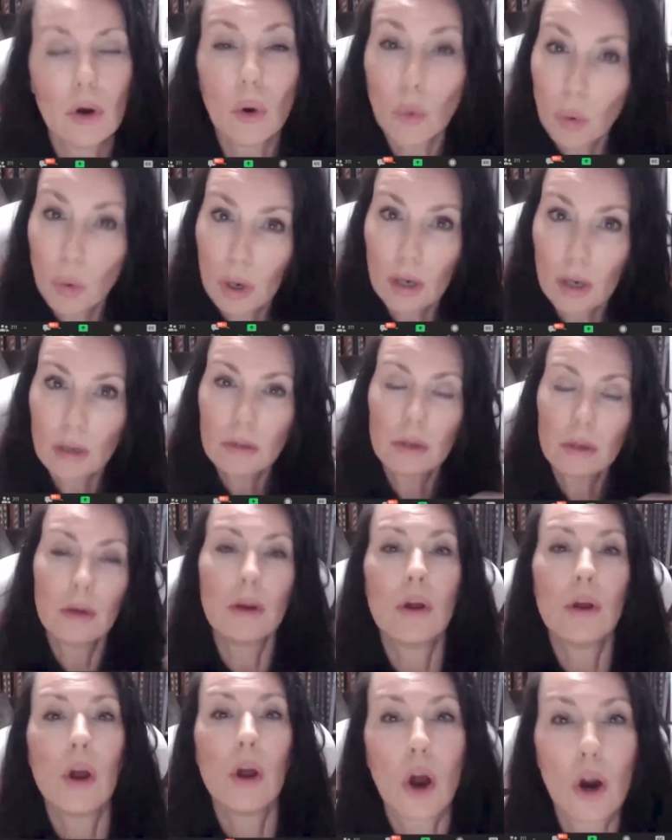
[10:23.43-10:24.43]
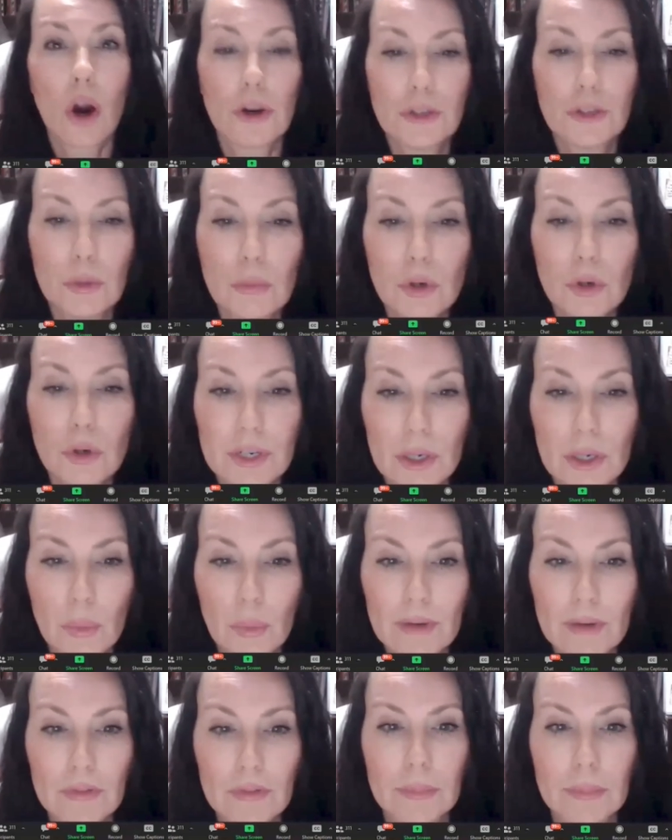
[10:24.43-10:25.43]
Or are you moving
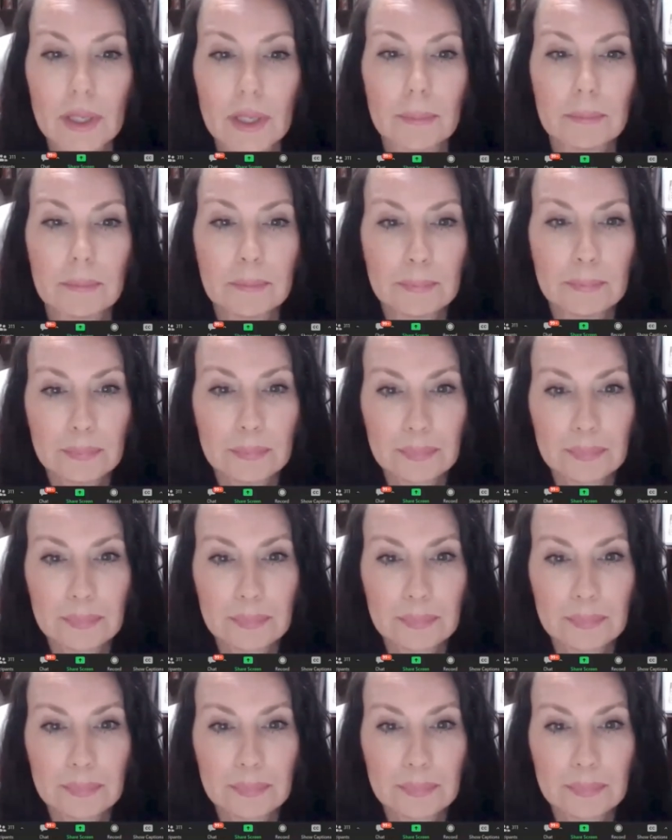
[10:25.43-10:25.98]
away from them?